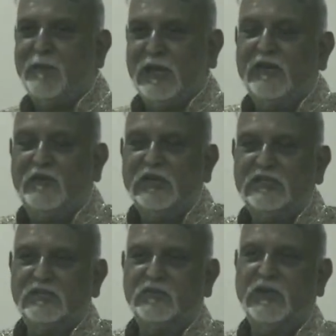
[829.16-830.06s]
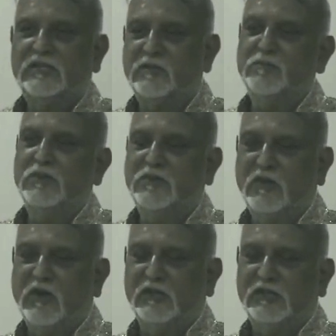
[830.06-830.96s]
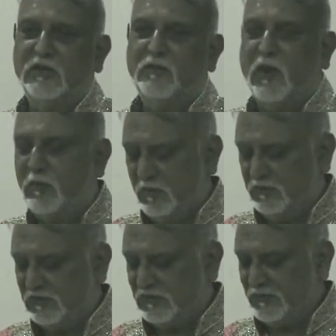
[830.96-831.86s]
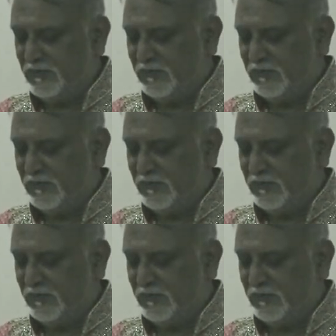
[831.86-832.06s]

but it raises very simple theological problems.